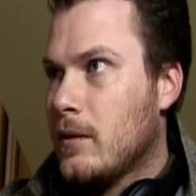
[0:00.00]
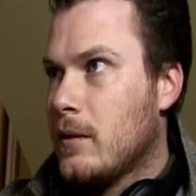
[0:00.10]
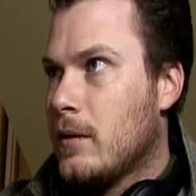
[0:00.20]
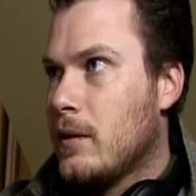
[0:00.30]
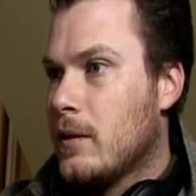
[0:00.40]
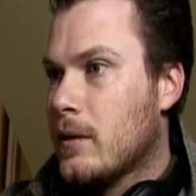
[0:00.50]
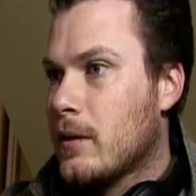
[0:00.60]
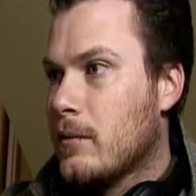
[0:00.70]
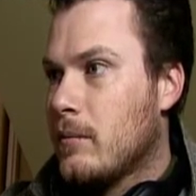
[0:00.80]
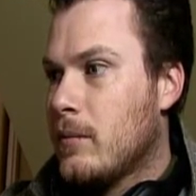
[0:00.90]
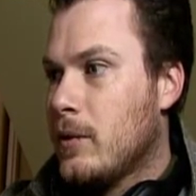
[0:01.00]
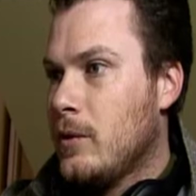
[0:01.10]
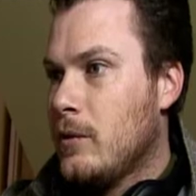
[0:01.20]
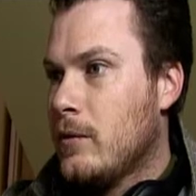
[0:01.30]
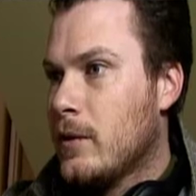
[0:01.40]
There, I can
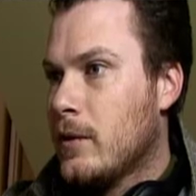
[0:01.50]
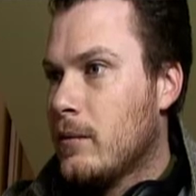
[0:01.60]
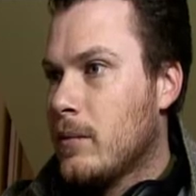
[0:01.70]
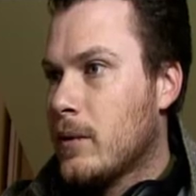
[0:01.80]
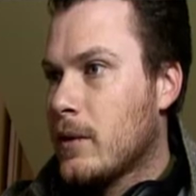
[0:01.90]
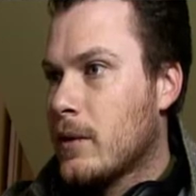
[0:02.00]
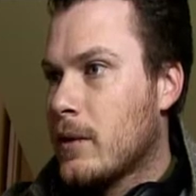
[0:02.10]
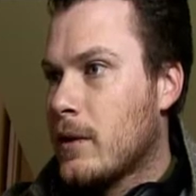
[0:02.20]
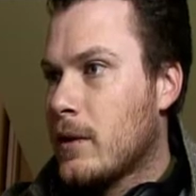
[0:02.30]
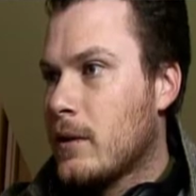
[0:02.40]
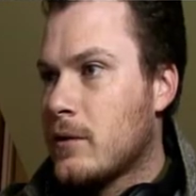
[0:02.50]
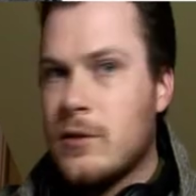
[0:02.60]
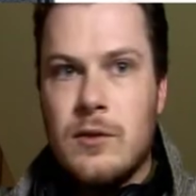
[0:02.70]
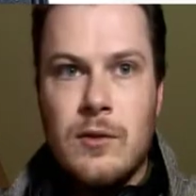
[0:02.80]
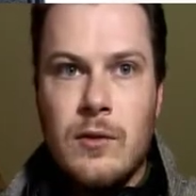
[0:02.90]
move it, but I can't
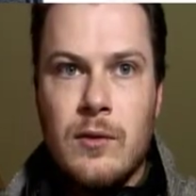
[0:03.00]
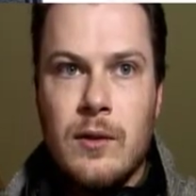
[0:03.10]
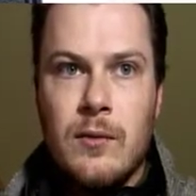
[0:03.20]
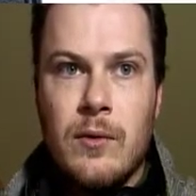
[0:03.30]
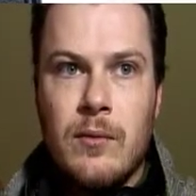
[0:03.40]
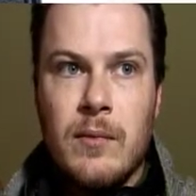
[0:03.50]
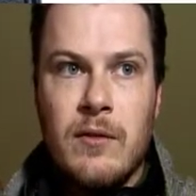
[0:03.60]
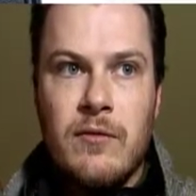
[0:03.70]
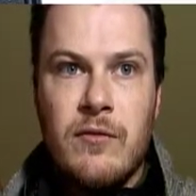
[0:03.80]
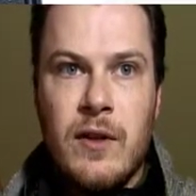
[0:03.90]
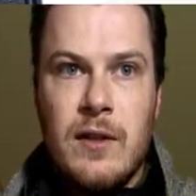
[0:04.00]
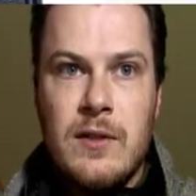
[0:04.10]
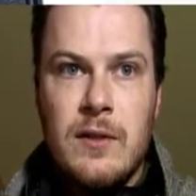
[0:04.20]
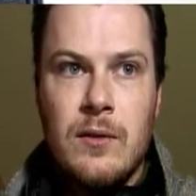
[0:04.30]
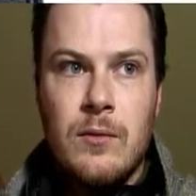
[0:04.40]
show you with my
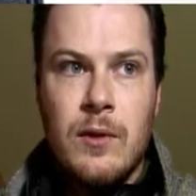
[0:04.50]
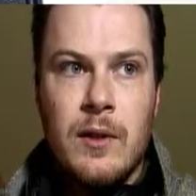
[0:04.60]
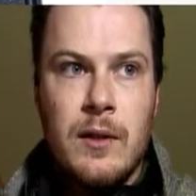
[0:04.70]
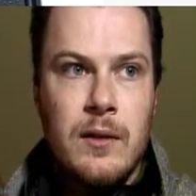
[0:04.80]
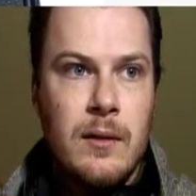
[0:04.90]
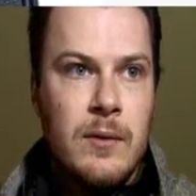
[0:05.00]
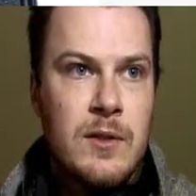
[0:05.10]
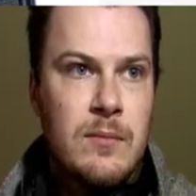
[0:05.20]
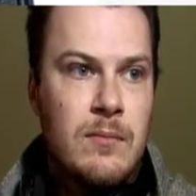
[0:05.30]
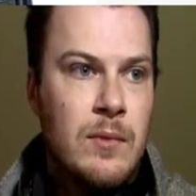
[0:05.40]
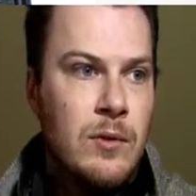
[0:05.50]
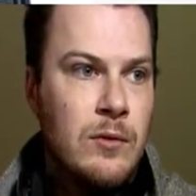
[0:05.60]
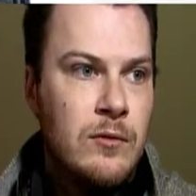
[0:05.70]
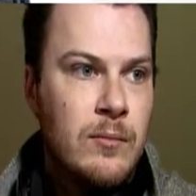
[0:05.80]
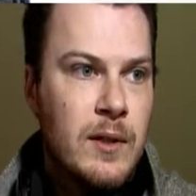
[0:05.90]
face in the way. Let me just
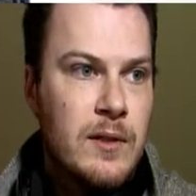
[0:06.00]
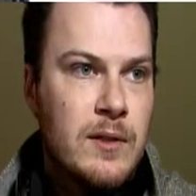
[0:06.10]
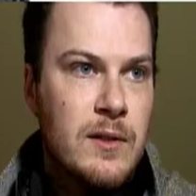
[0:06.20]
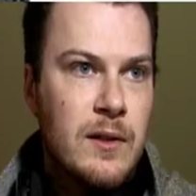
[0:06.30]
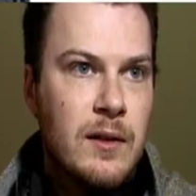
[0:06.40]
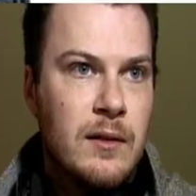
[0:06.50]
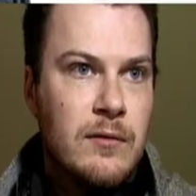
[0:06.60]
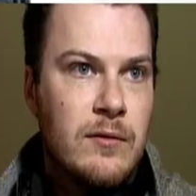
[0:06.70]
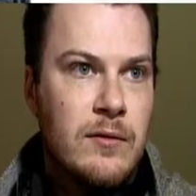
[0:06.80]
move myself.